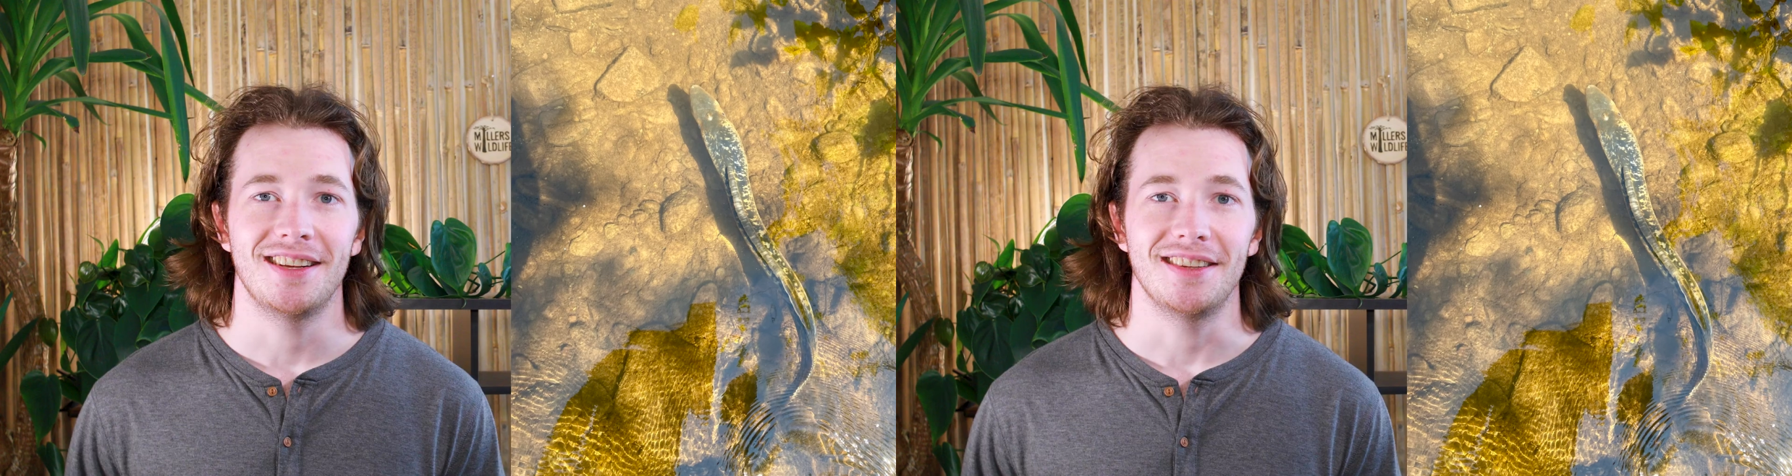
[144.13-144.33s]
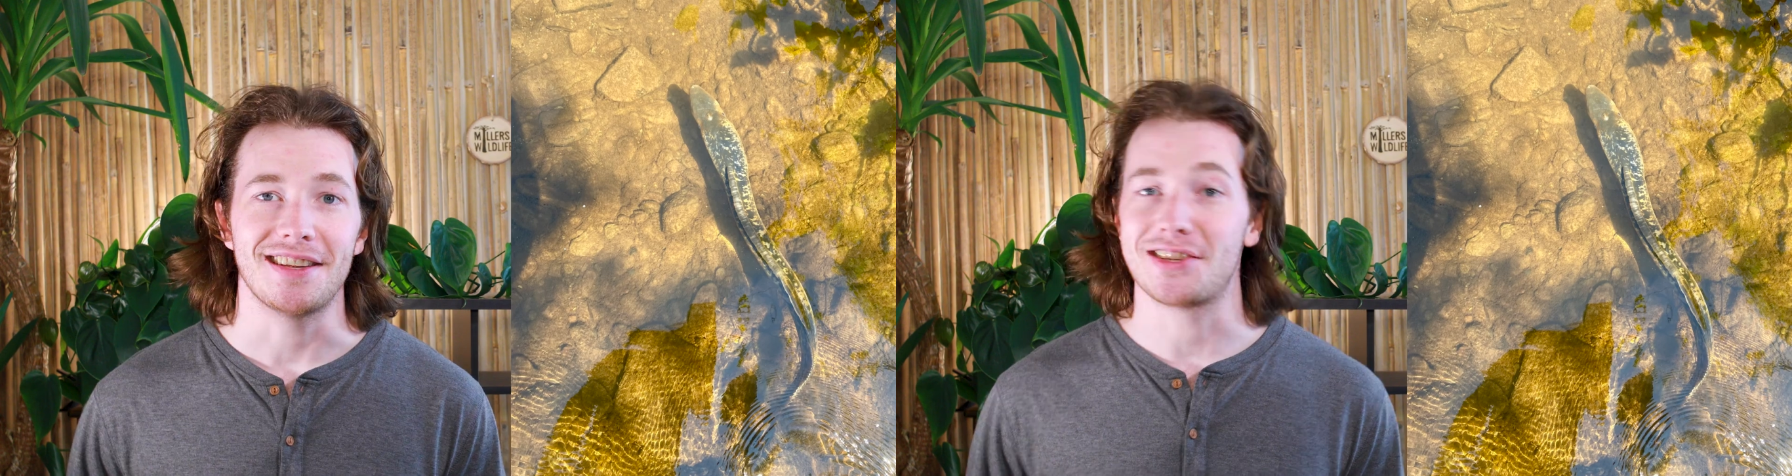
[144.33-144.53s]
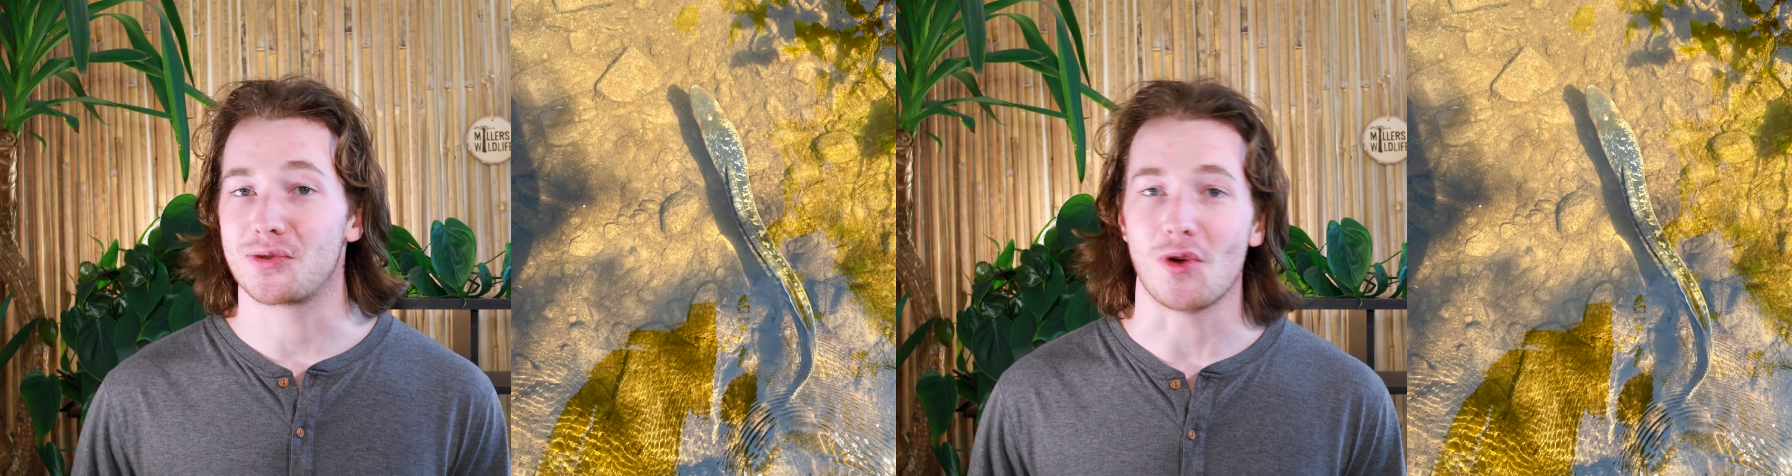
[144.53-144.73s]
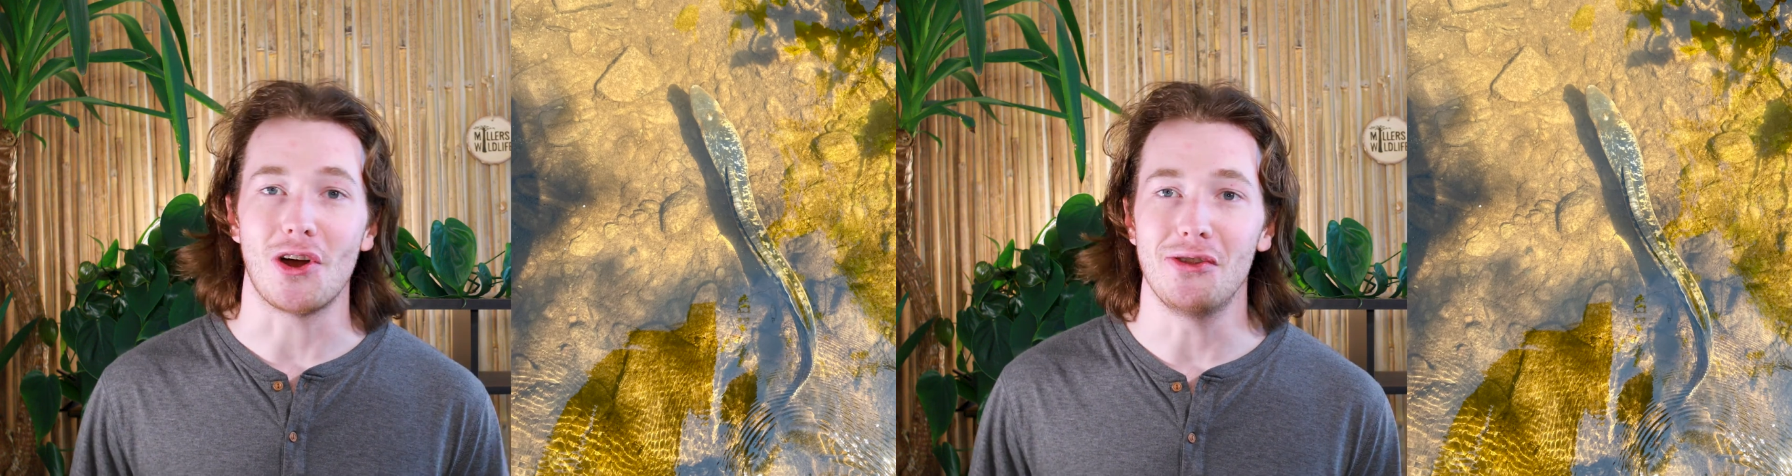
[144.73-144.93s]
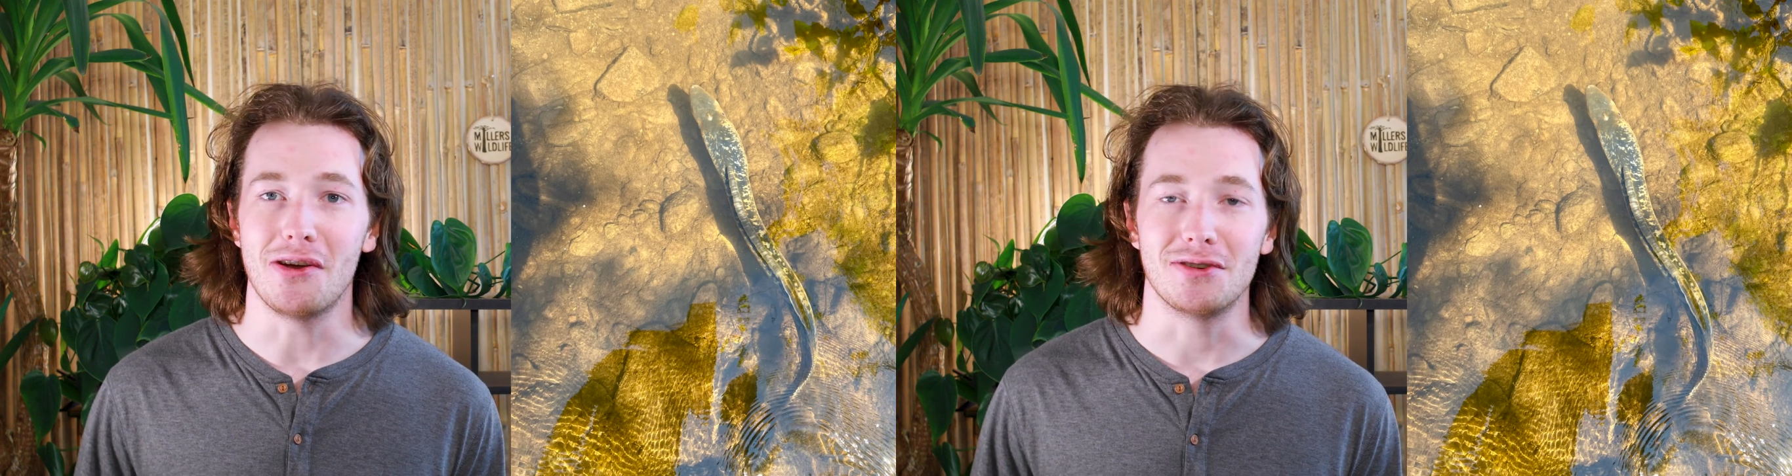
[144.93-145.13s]
This is where
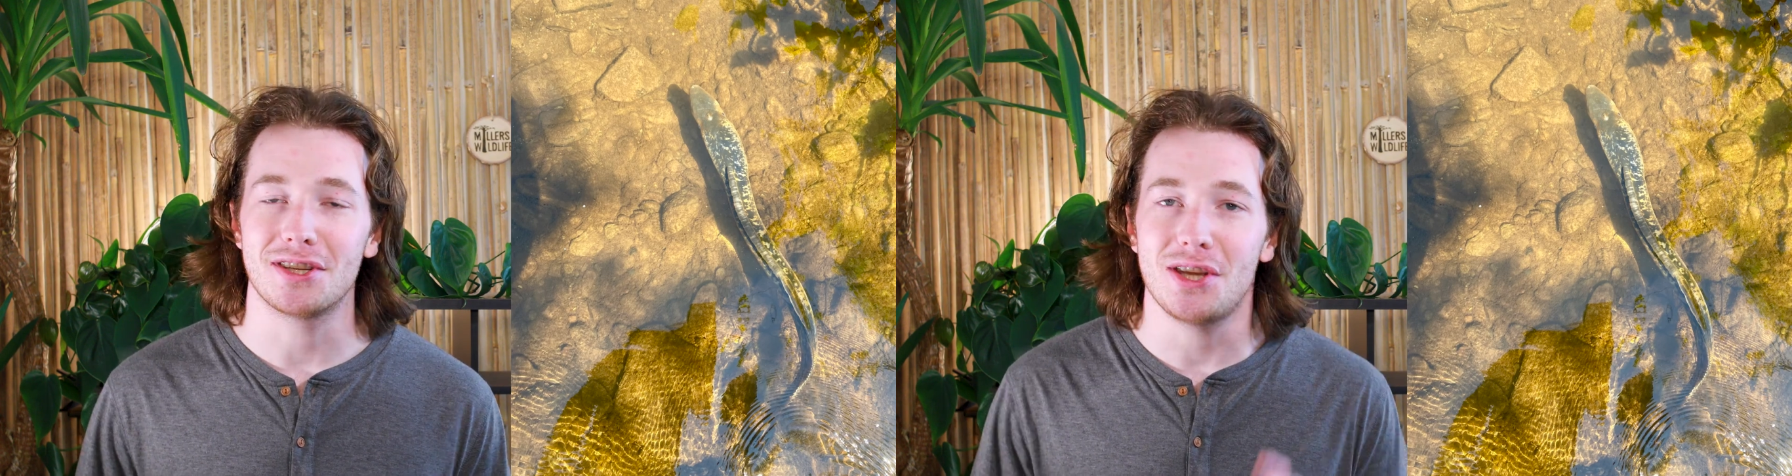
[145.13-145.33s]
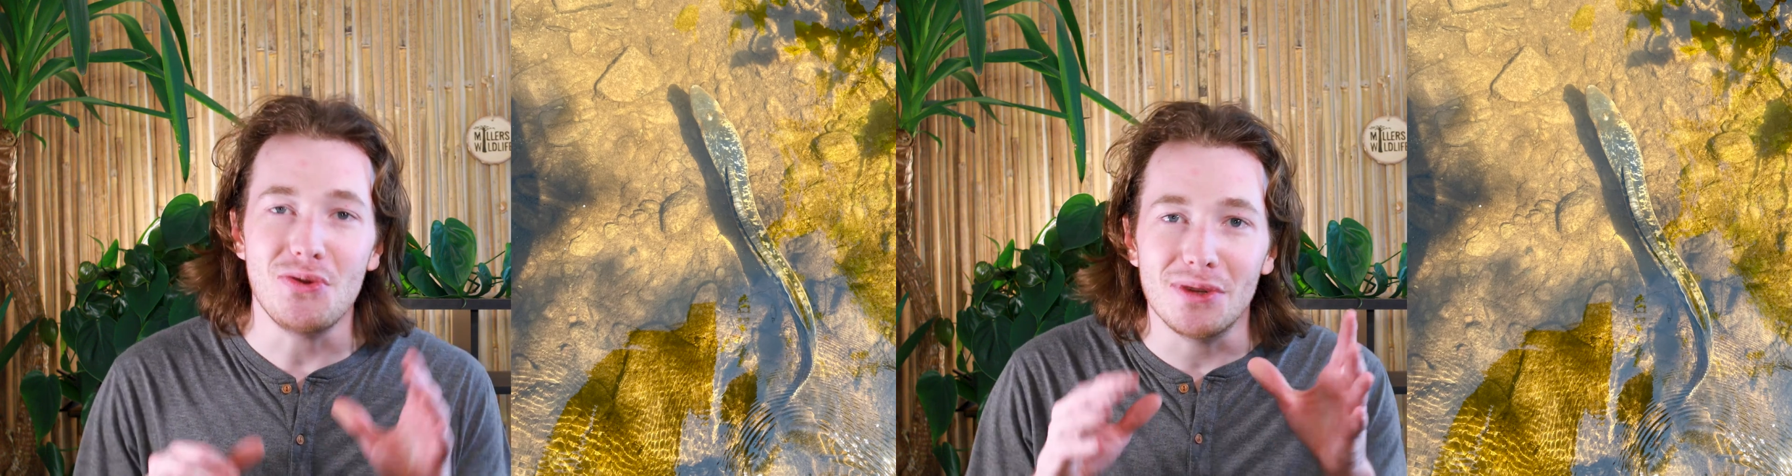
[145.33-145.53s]
all those cute